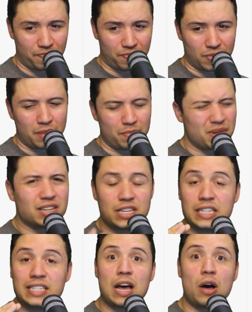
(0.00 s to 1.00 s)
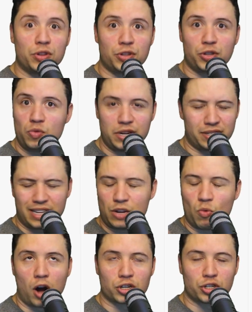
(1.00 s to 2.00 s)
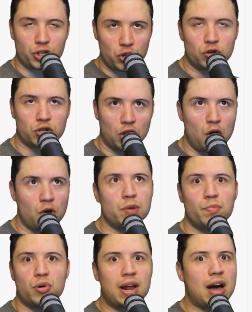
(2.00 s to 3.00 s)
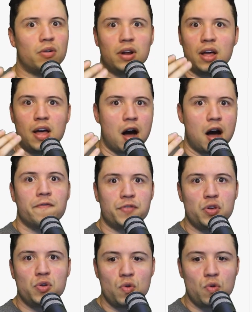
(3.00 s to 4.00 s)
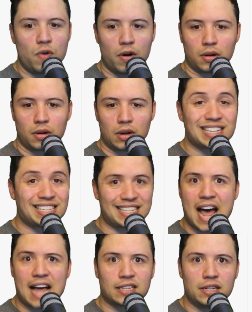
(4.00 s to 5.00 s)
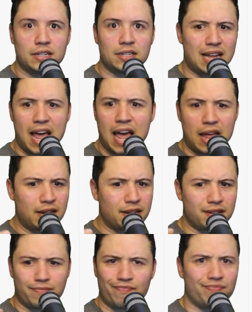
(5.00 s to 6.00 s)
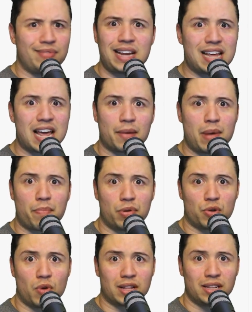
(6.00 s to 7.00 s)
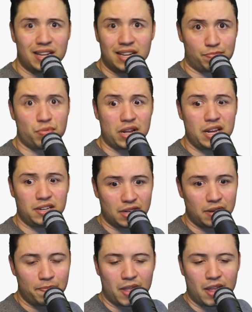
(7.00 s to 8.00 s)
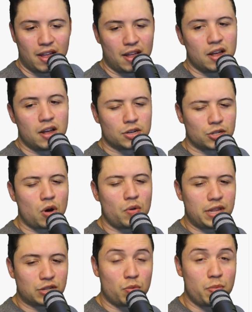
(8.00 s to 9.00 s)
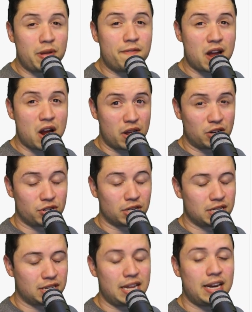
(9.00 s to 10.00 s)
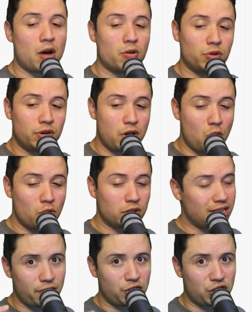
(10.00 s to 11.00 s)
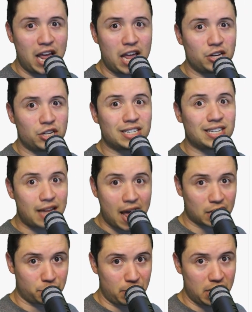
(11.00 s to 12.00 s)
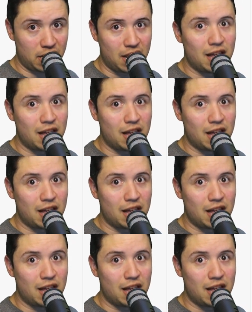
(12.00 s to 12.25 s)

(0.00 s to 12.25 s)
because he's dealt with too easily. He walks too slow, you put out a few assassins, and they take him out pretty quickly. It's pretty easy. So this will be very interesting to see. Now, notice it doesn't change his attack speed,